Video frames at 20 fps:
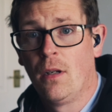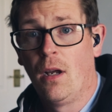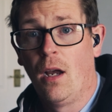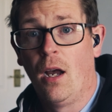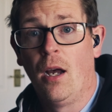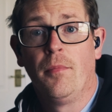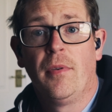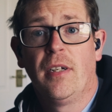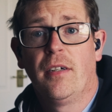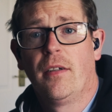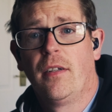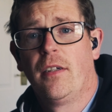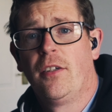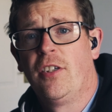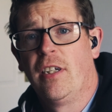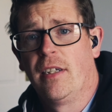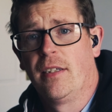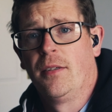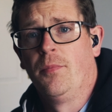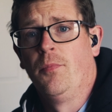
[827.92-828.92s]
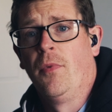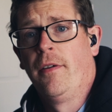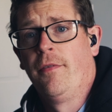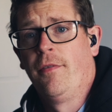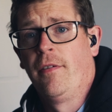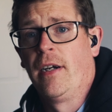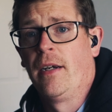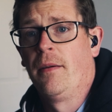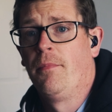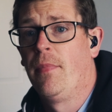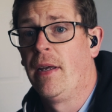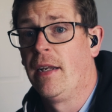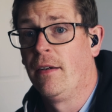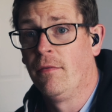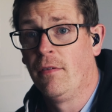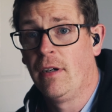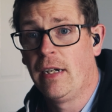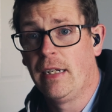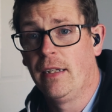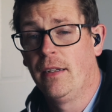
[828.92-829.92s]
I'm now going to chat to my friend
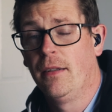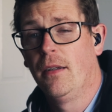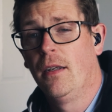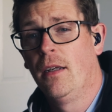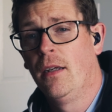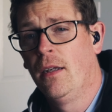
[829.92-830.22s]
Ben Reed.